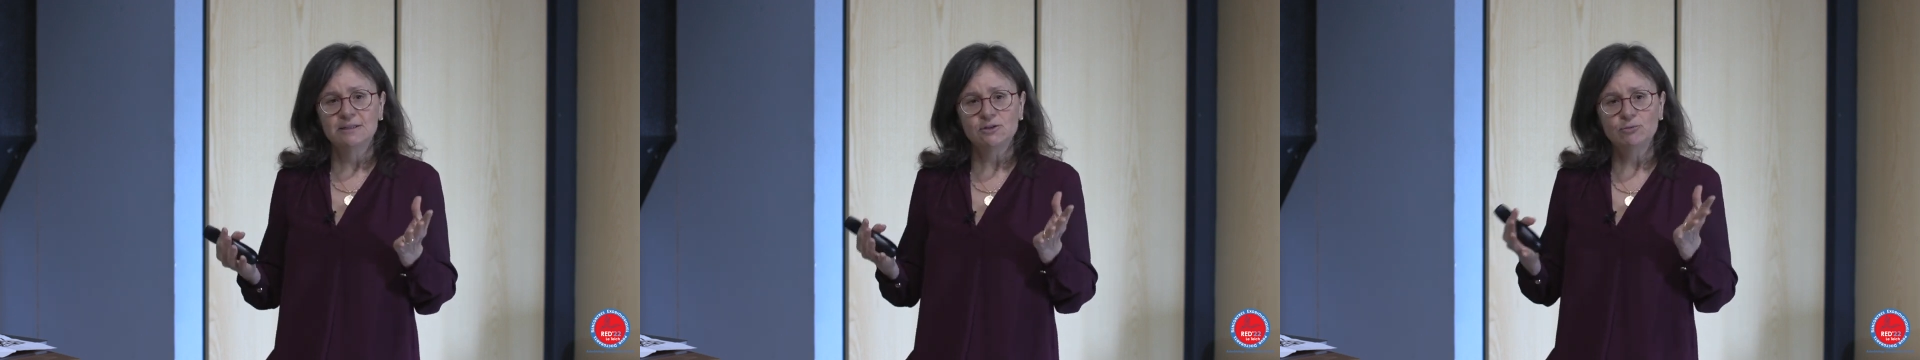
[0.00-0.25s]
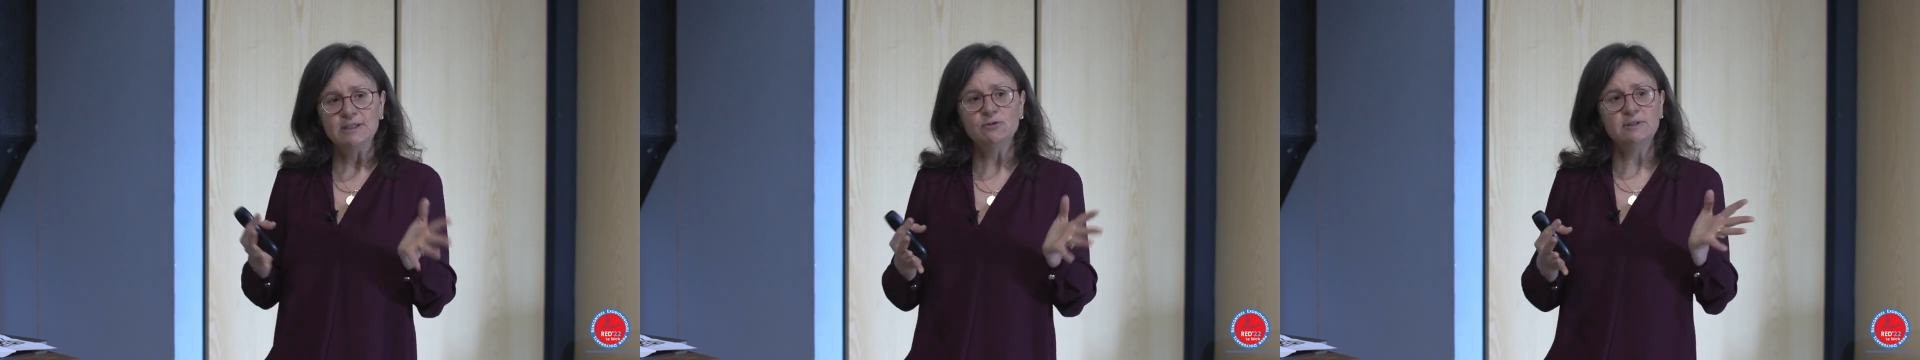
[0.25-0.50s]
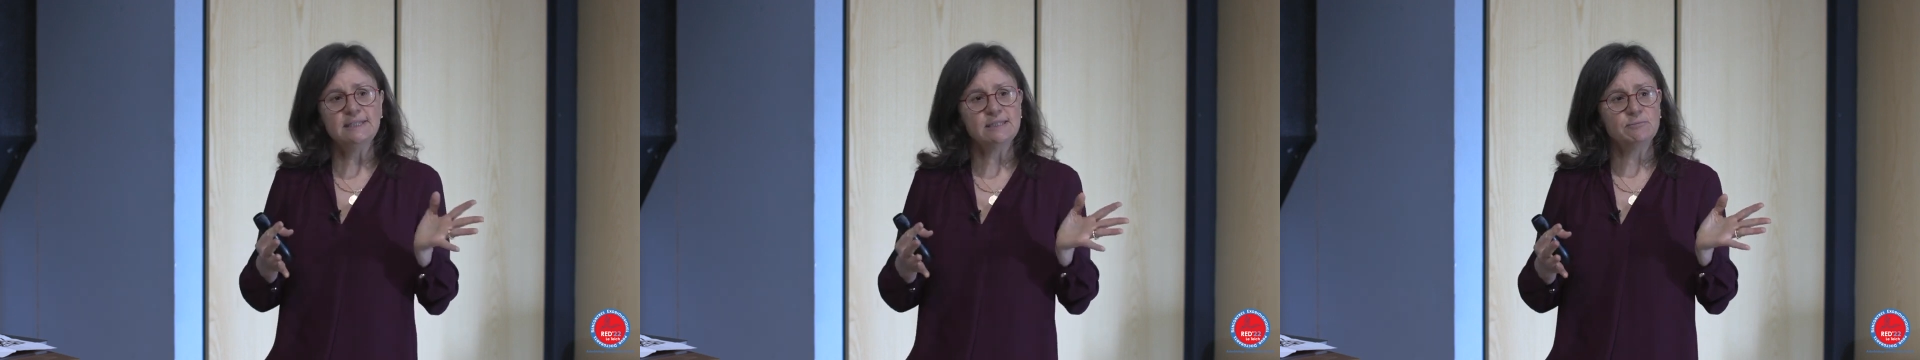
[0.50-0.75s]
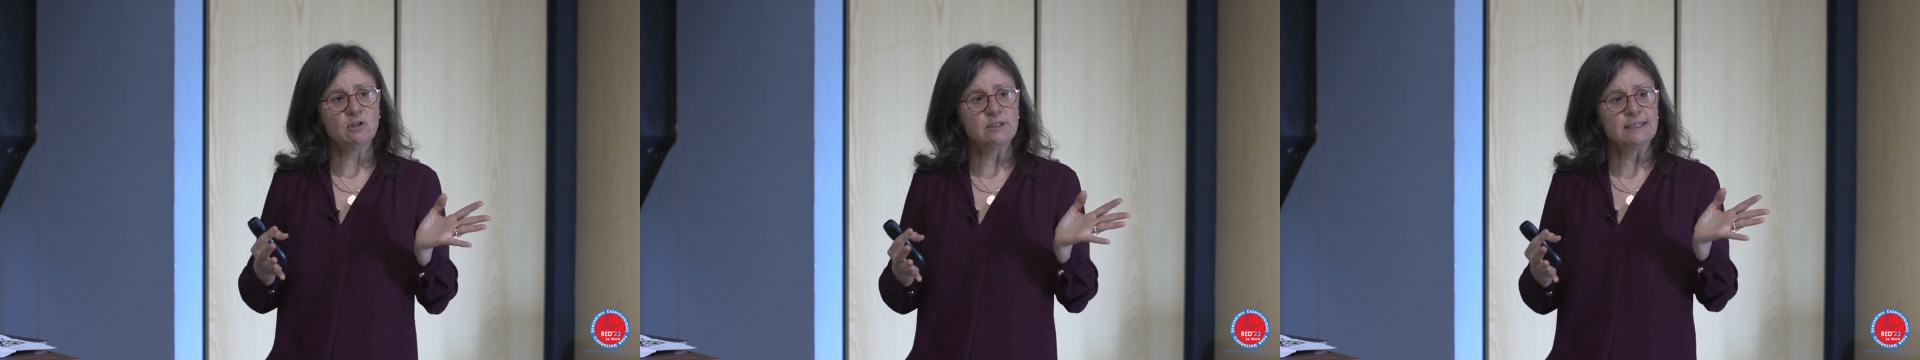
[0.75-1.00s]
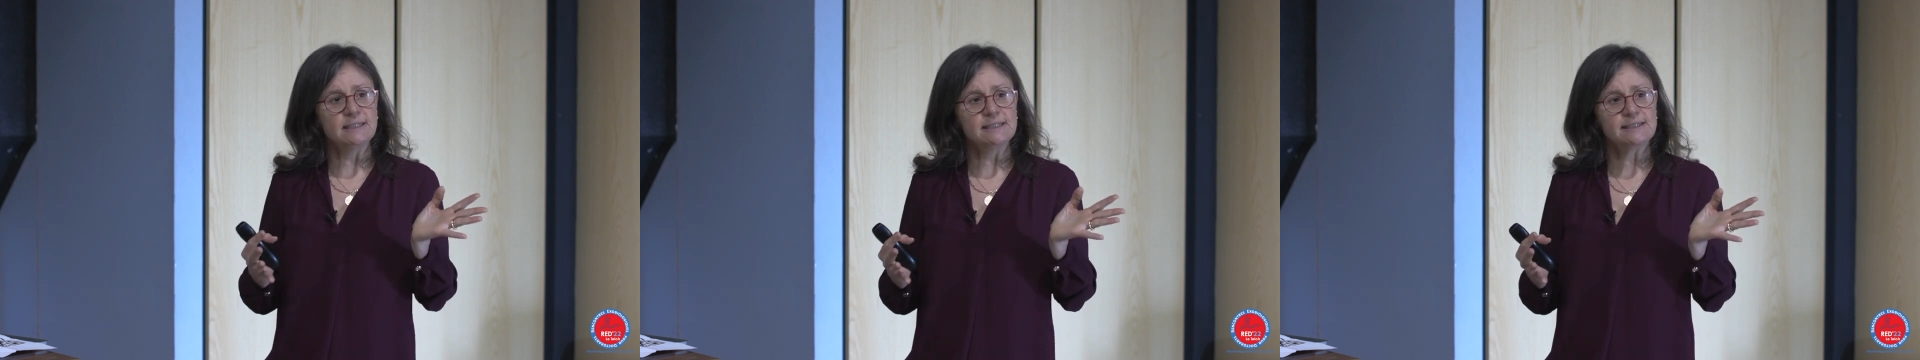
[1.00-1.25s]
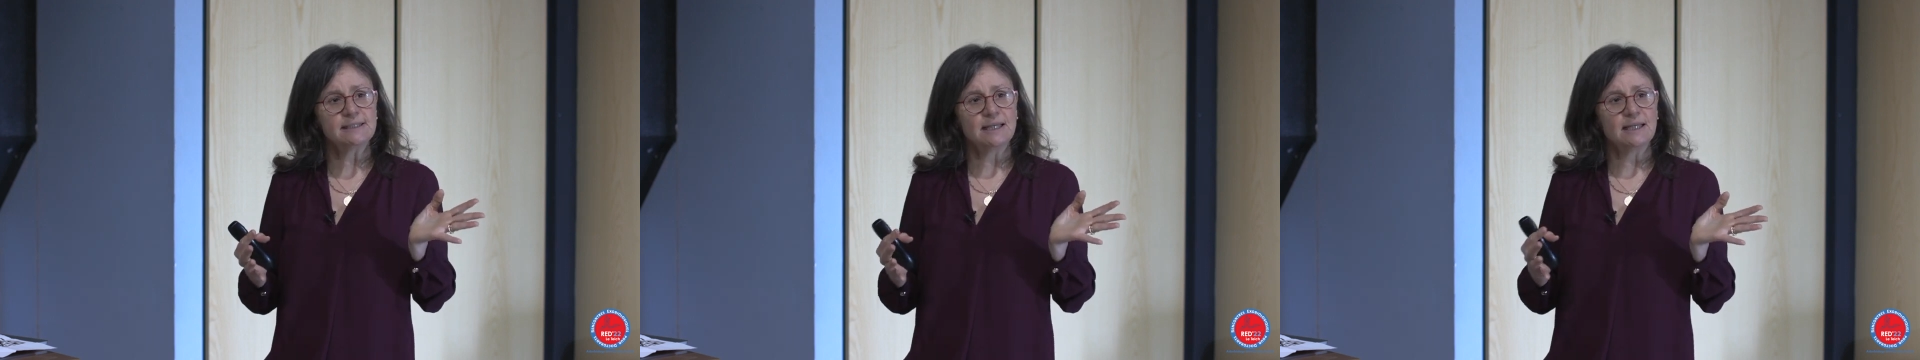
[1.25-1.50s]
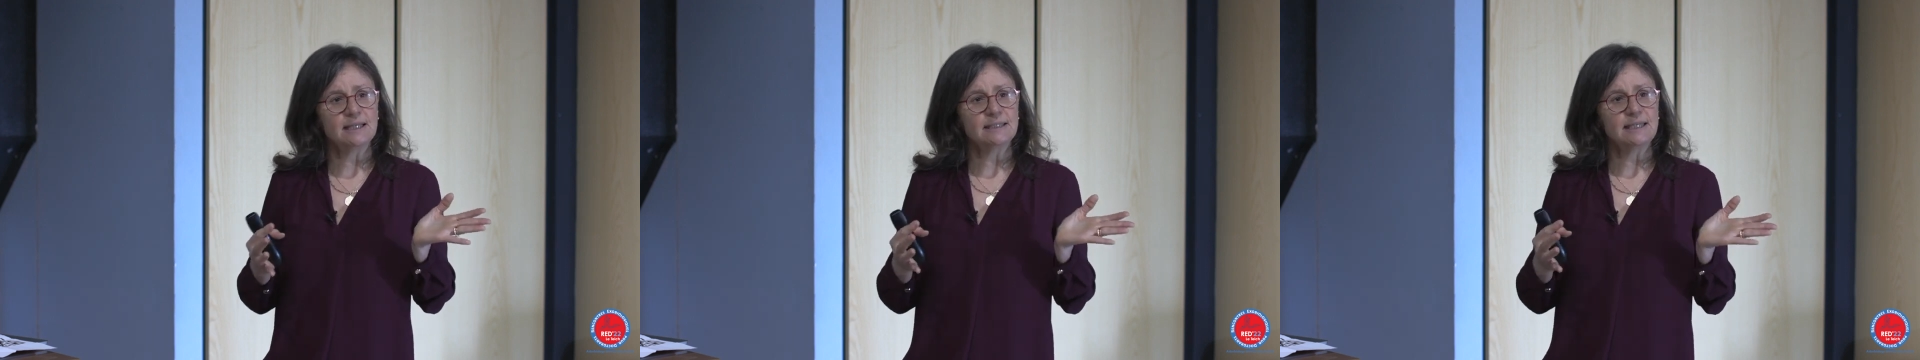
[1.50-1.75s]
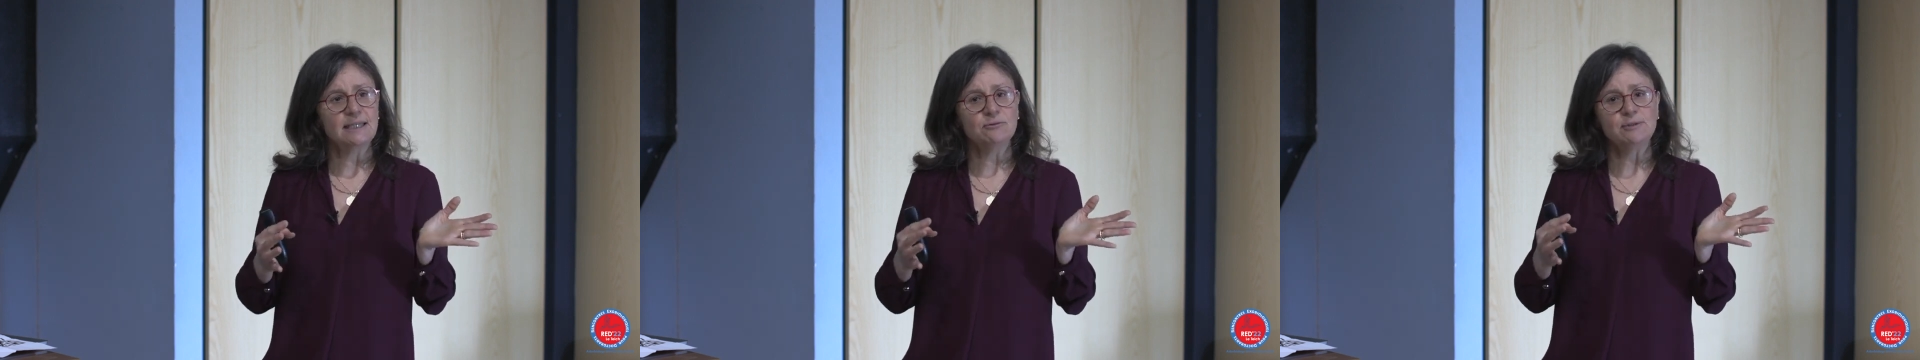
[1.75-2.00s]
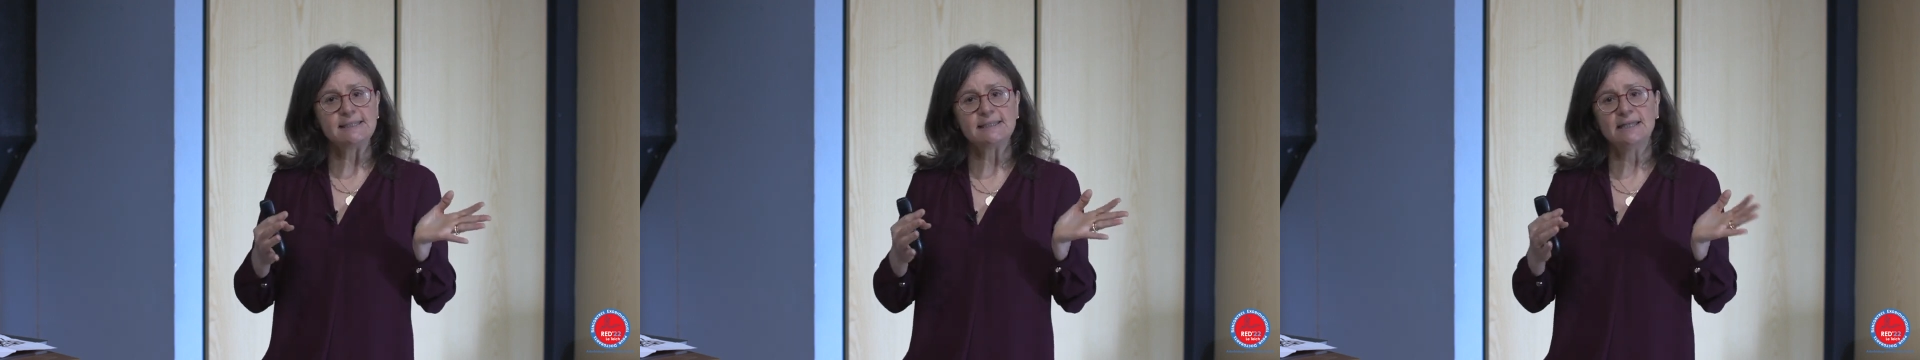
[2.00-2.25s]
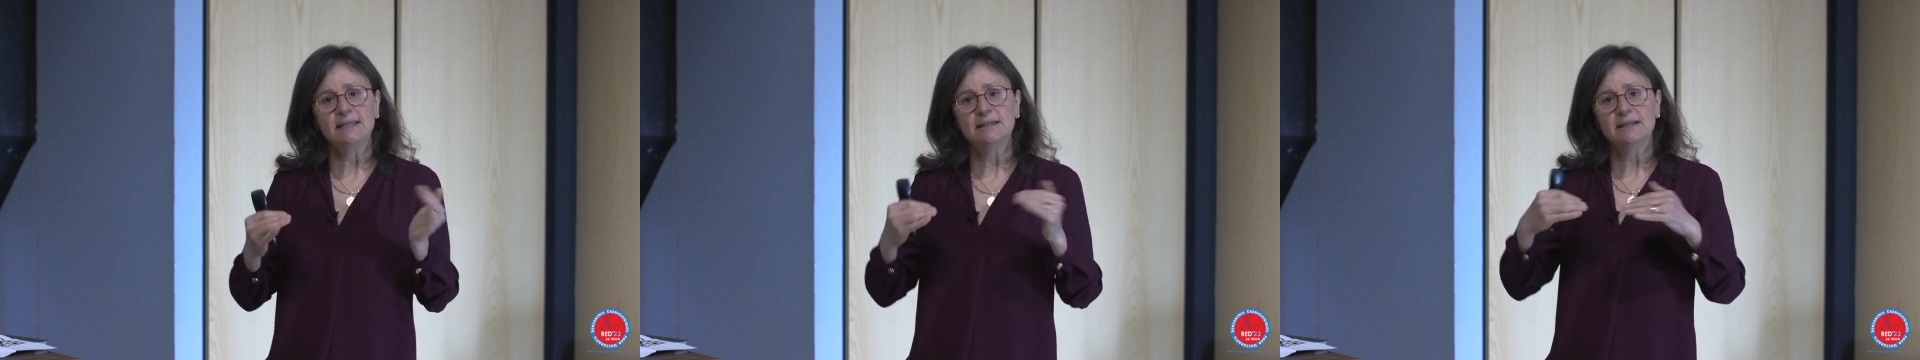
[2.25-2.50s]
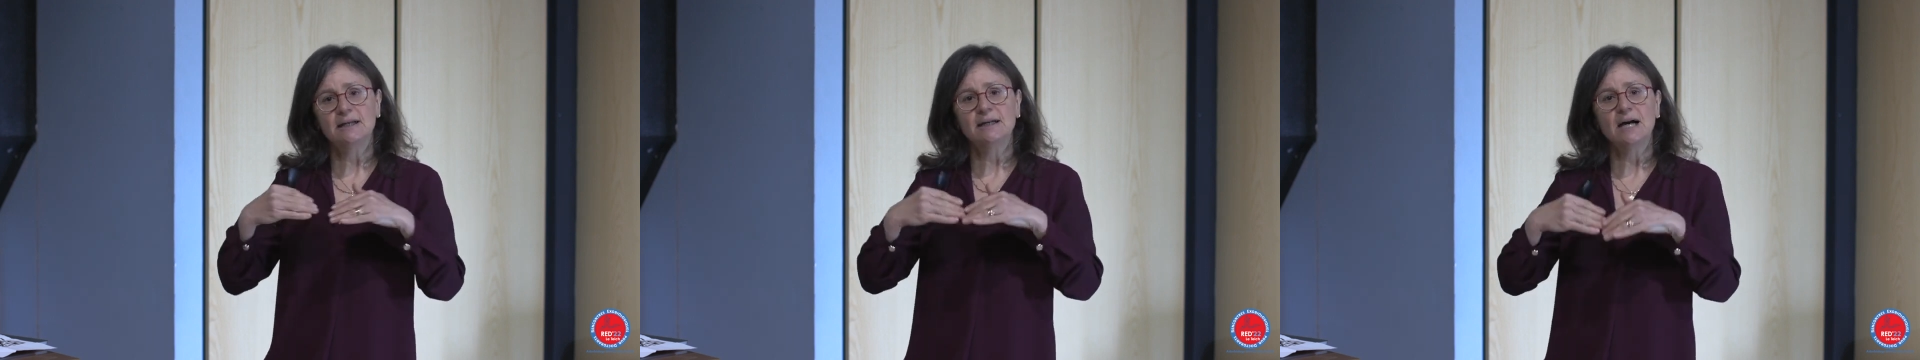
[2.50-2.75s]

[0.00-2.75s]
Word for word: So we do these models and then we say,